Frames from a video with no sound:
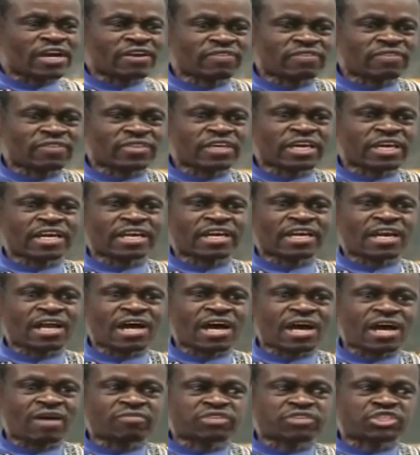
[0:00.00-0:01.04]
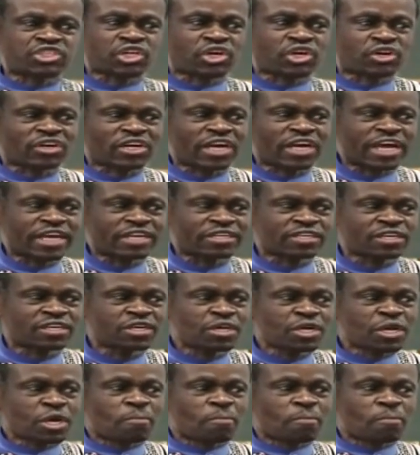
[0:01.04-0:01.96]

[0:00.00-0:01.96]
and they love chocolate,